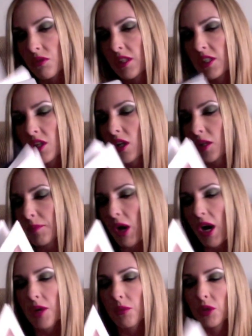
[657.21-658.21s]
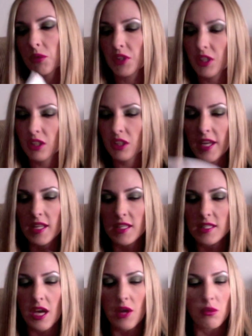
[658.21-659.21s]
They talk about how to work with clients,
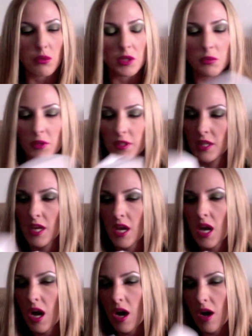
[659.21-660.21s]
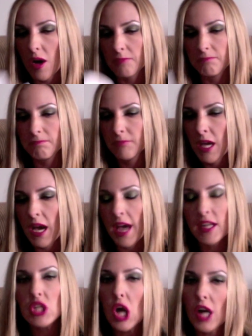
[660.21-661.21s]
how to work with, how to
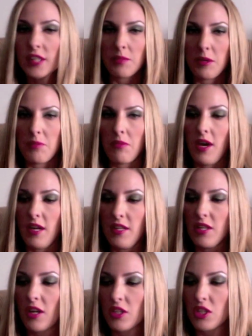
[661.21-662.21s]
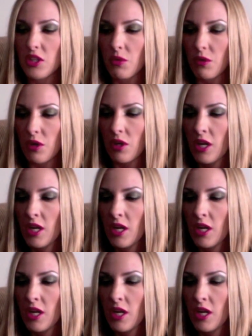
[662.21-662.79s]
talk to people, how to talk to